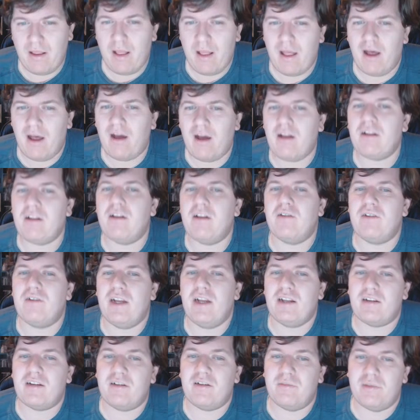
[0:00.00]

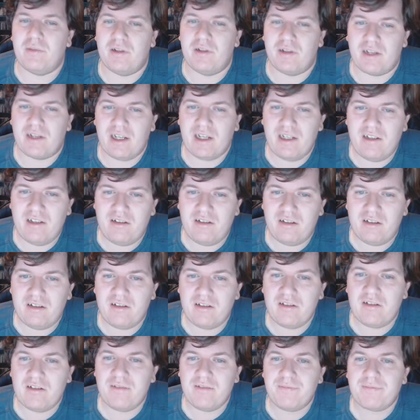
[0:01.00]
HoloNet
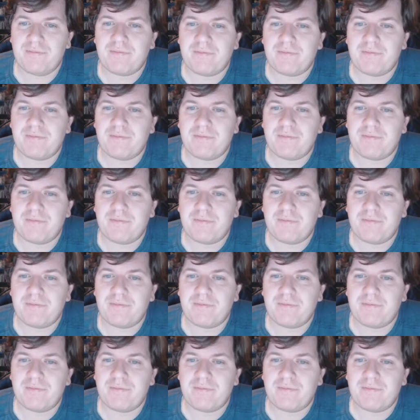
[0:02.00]
communications.